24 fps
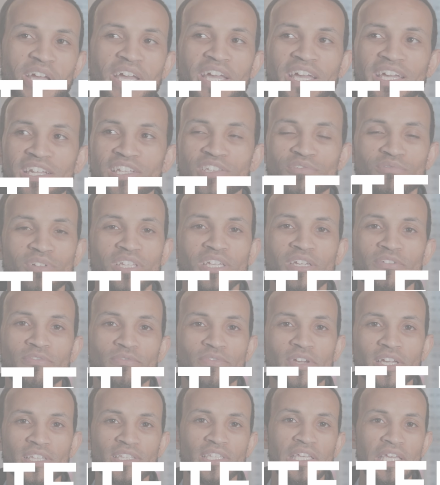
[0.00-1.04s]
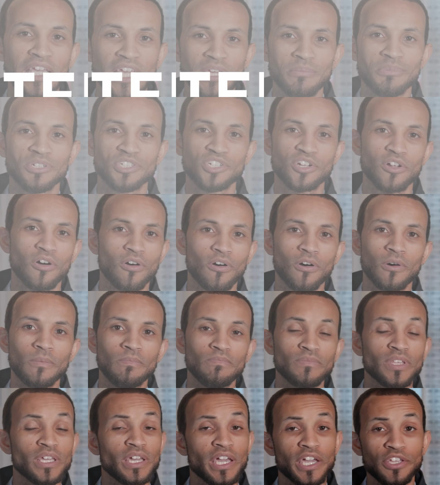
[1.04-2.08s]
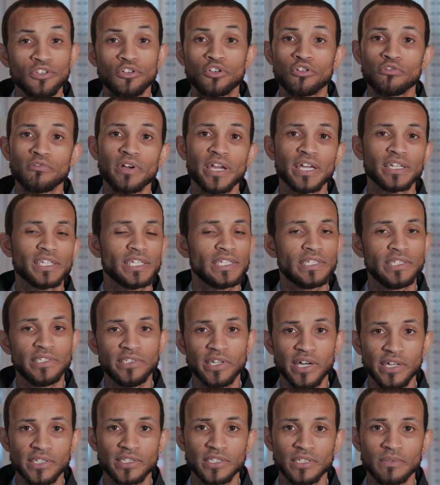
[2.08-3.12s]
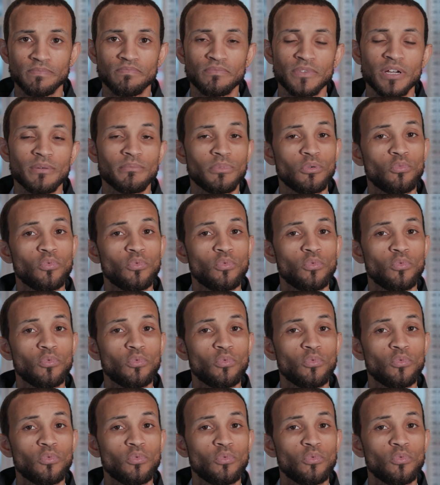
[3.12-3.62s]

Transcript: It doesn't really affect the image at all. And you're correct, it doesn't. But